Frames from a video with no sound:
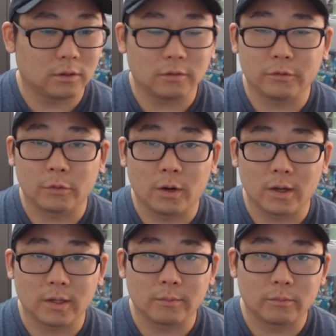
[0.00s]
If you
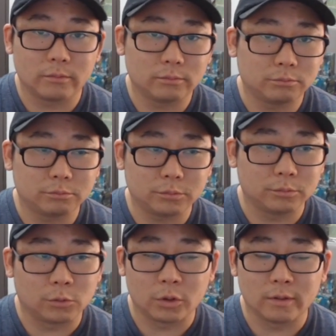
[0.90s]
want any
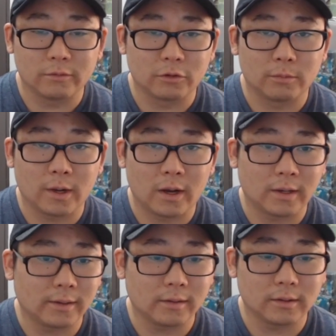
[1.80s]
more info about
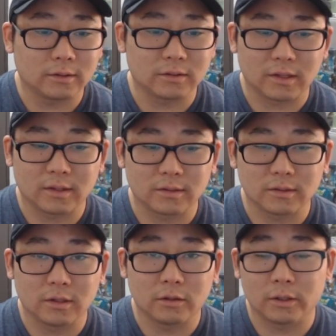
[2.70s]
anything, just let us
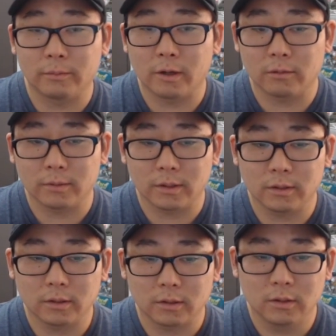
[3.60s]
know. Email me.
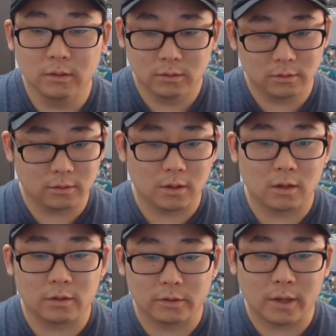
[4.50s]

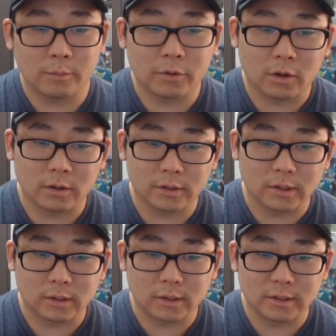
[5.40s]
Uh, I'll put all the
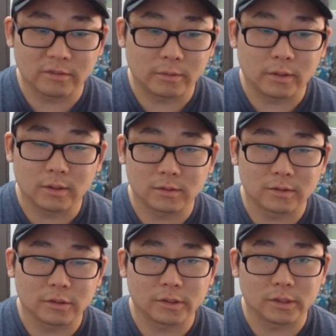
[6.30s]
links below
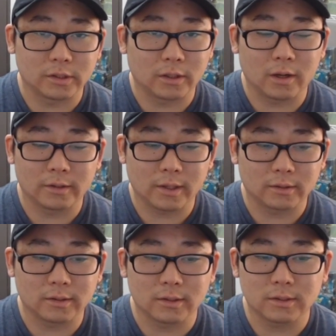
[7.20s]
so you can
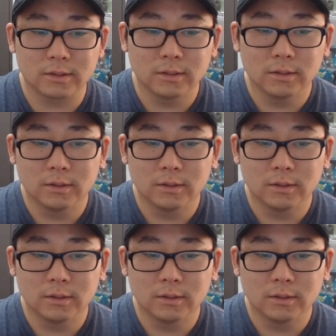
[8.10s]
contact us.